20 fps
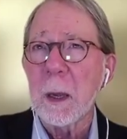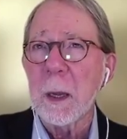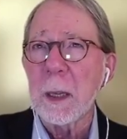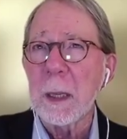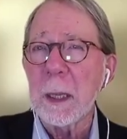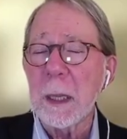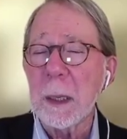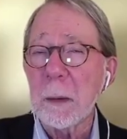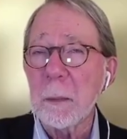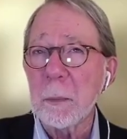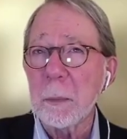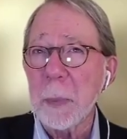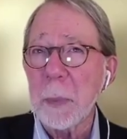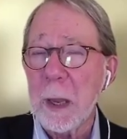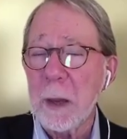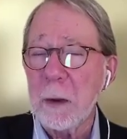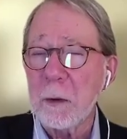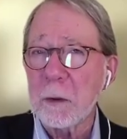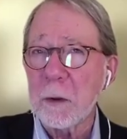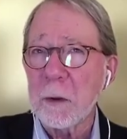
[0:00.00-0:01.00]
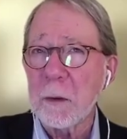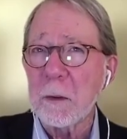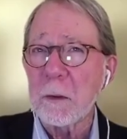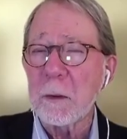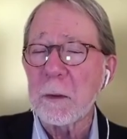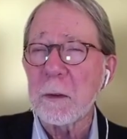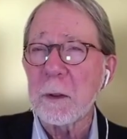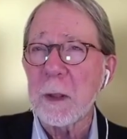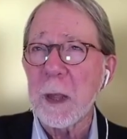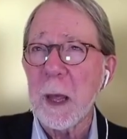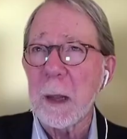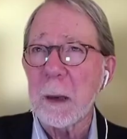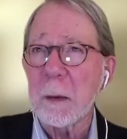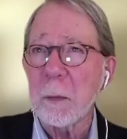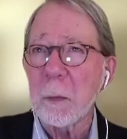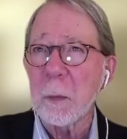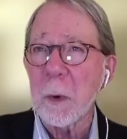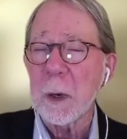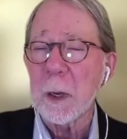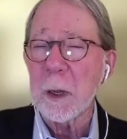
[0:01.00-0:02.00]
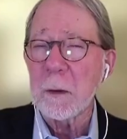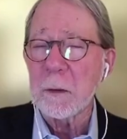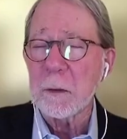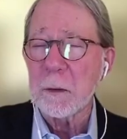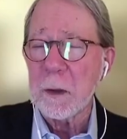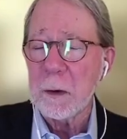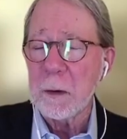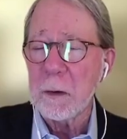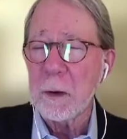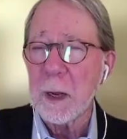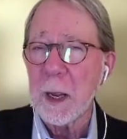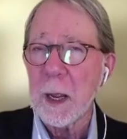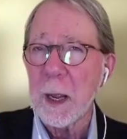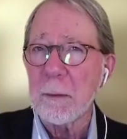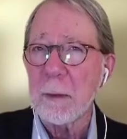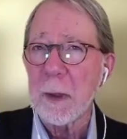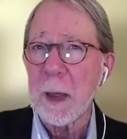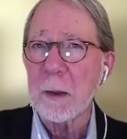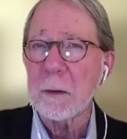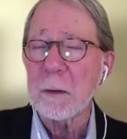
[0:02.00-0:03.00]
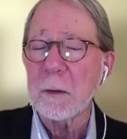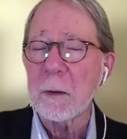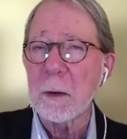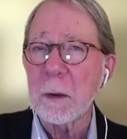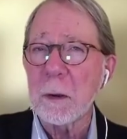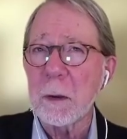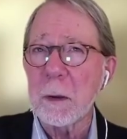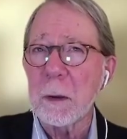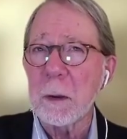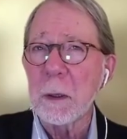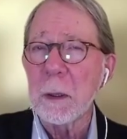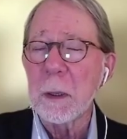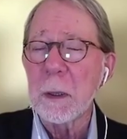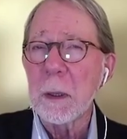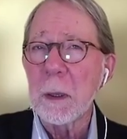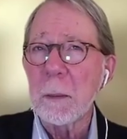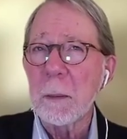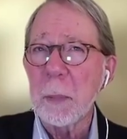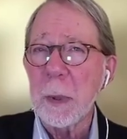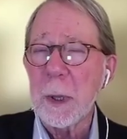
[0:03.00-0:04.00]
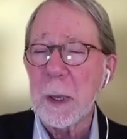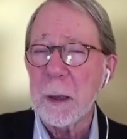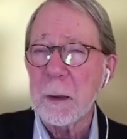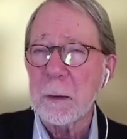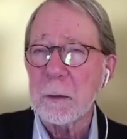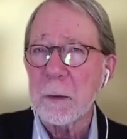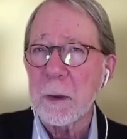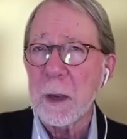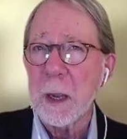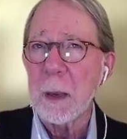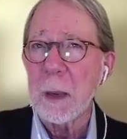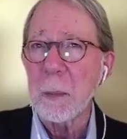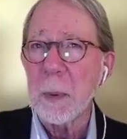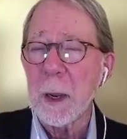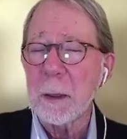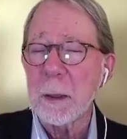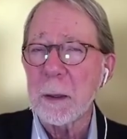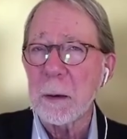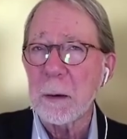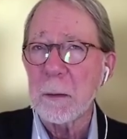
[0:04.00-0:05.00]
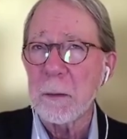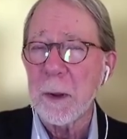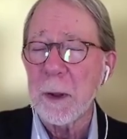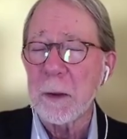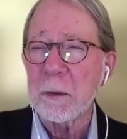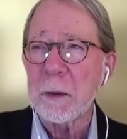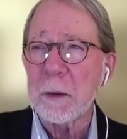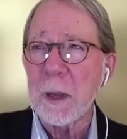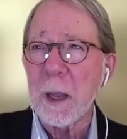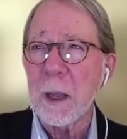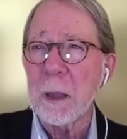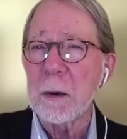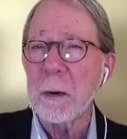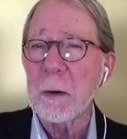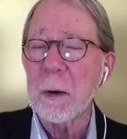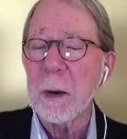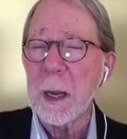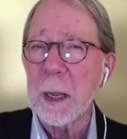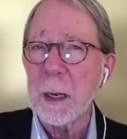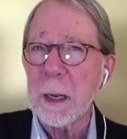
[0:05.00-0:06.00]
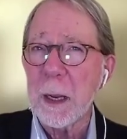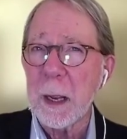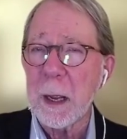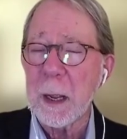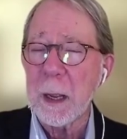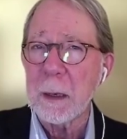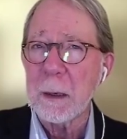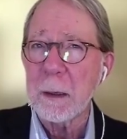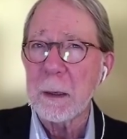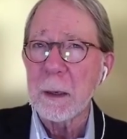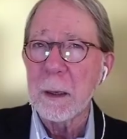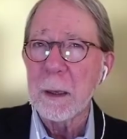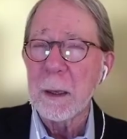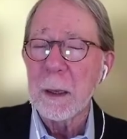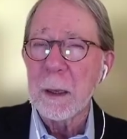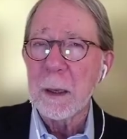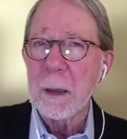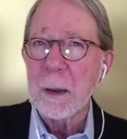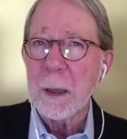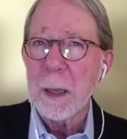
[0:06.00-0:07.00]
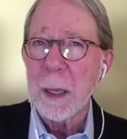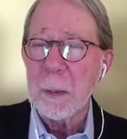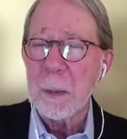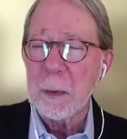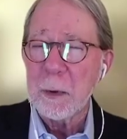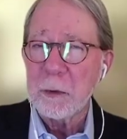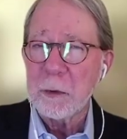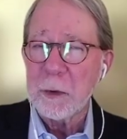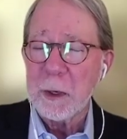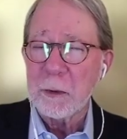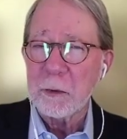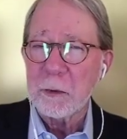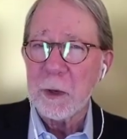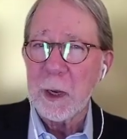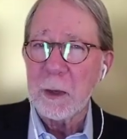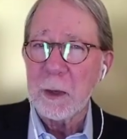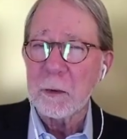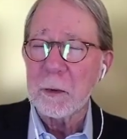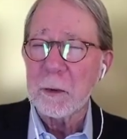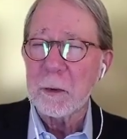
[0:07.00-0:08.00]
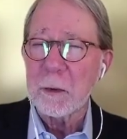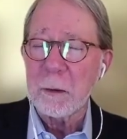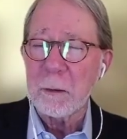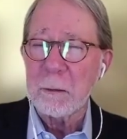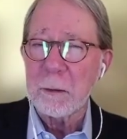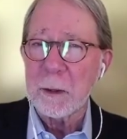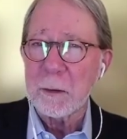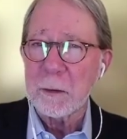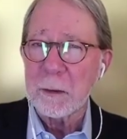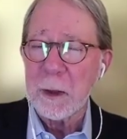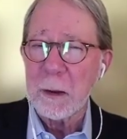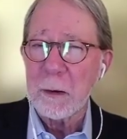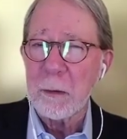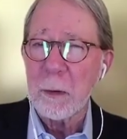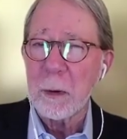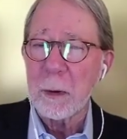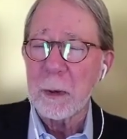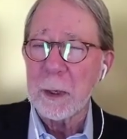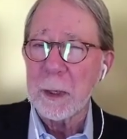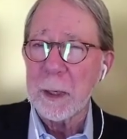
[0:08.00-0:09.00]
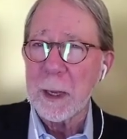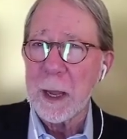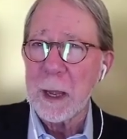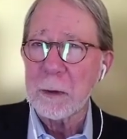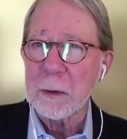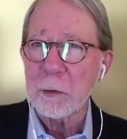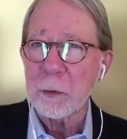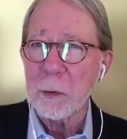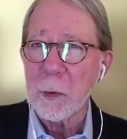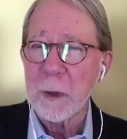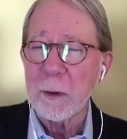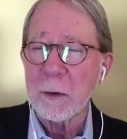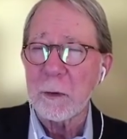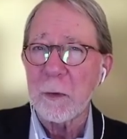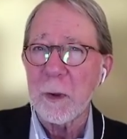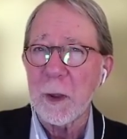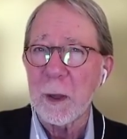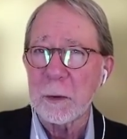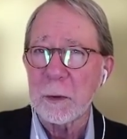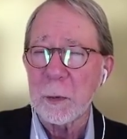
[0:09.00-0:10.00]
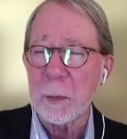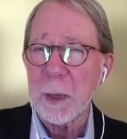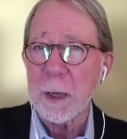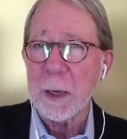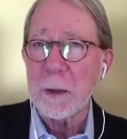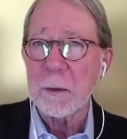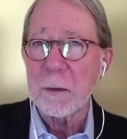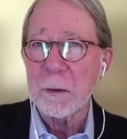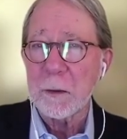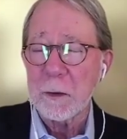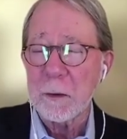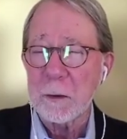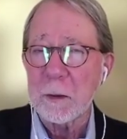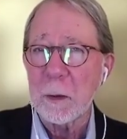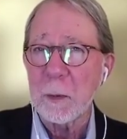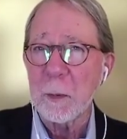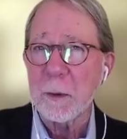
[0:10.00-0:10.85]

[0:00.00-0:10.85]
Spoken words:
in patients that were considered to have axial PsA by their investigator and had imaging changes of the sacroiliac joints felt to be consistent with